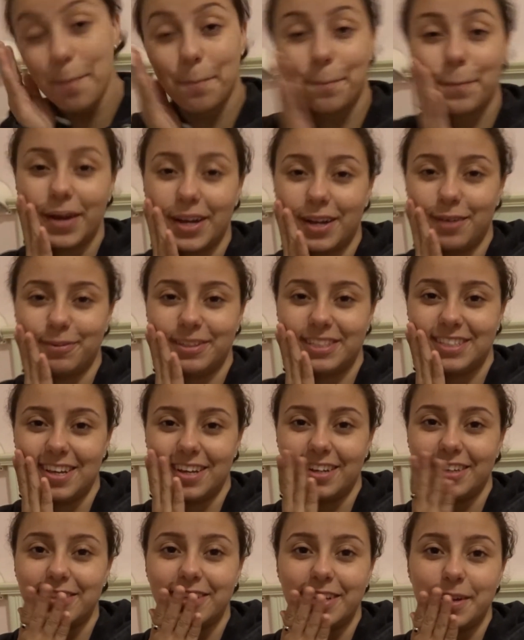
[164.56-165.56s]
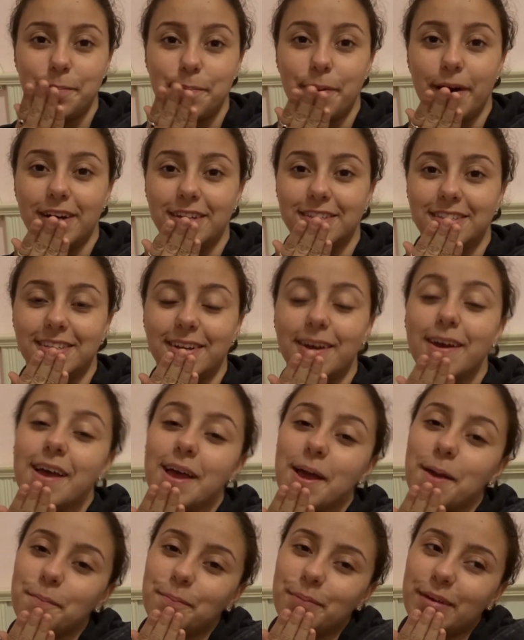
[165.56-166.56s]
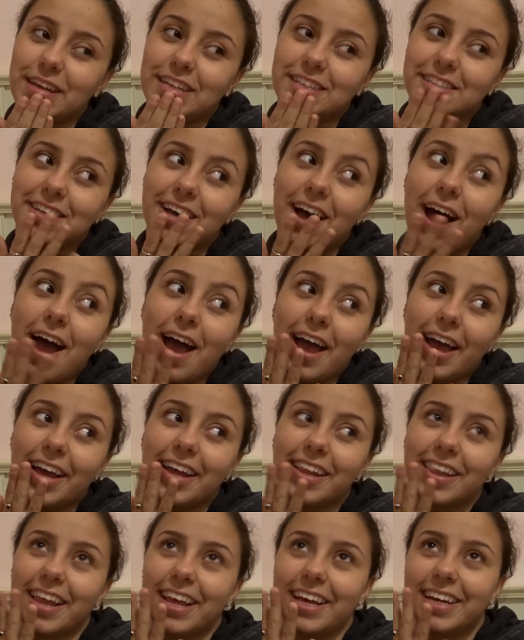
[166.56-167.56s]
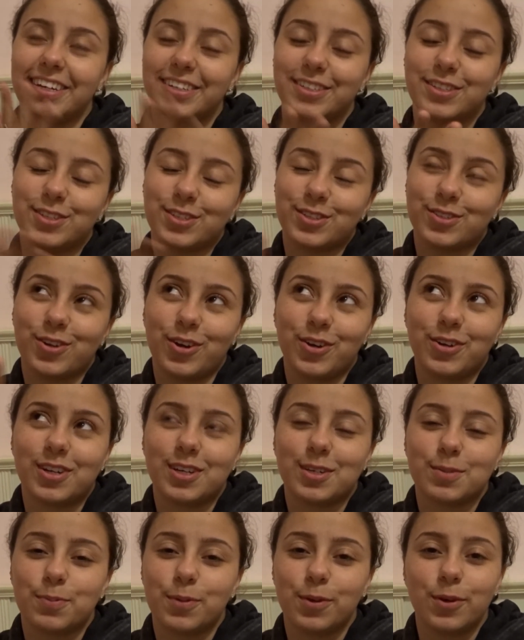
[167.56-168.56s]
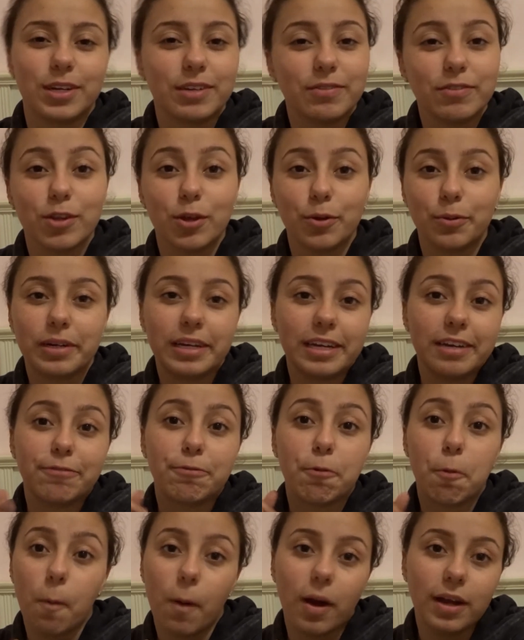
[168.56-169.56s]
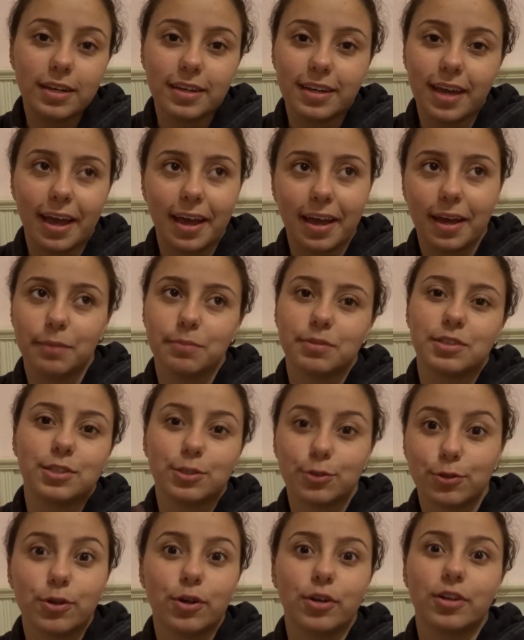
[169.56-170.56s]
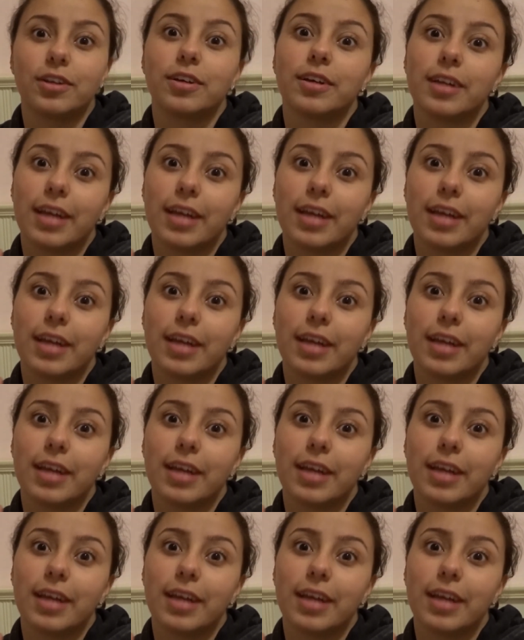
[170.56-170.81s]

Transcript: But I'm excited to eat pasta and pizza and like just go and explore. Even though we're here for one day, I'm still gonna